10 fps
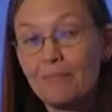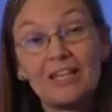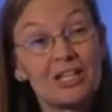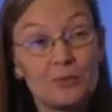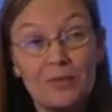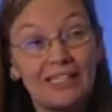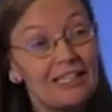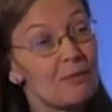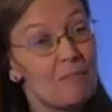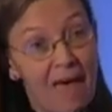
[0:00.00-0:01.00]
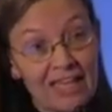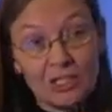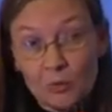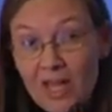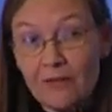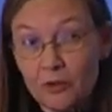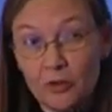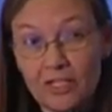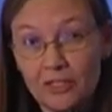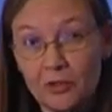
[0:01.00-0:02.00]
Because really the best way for
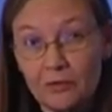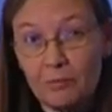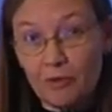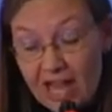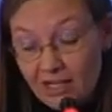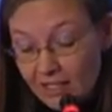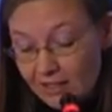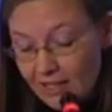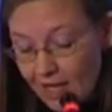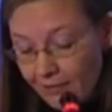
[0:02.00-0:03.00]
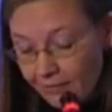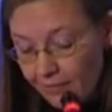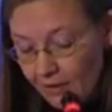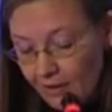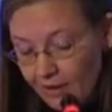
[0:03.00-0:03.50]
Greece to rebrand itself